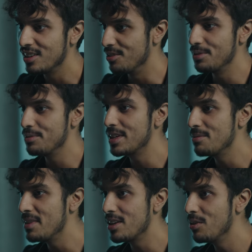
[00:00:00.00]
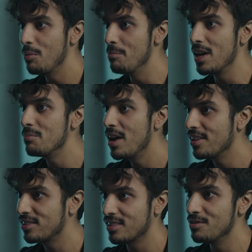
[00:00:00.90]
You know, we, we can make
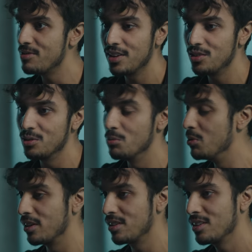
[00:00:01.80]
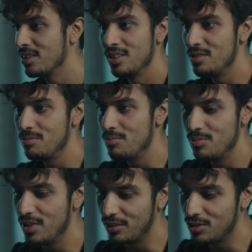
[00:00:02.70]
MetaMask and Phantom work
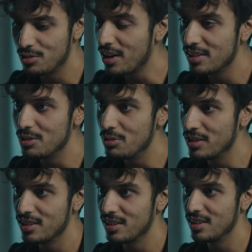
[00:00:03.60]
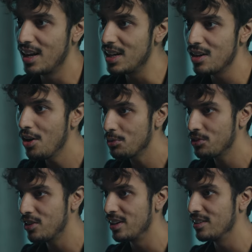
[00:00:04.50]
like directly with uh, any Cosmos
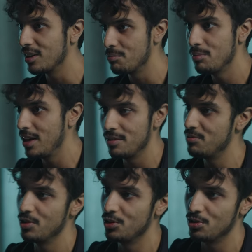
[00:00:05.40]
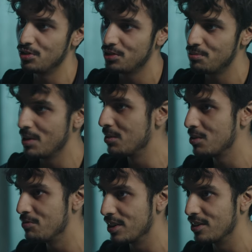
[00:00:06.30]
chain, like by virtue of just being able
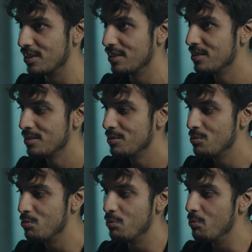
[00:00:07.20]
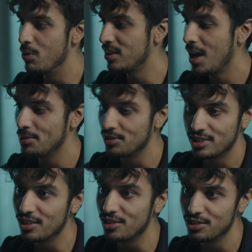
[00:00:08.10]
to configure what types of
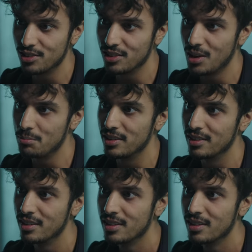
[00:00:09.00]
signatures are accepted.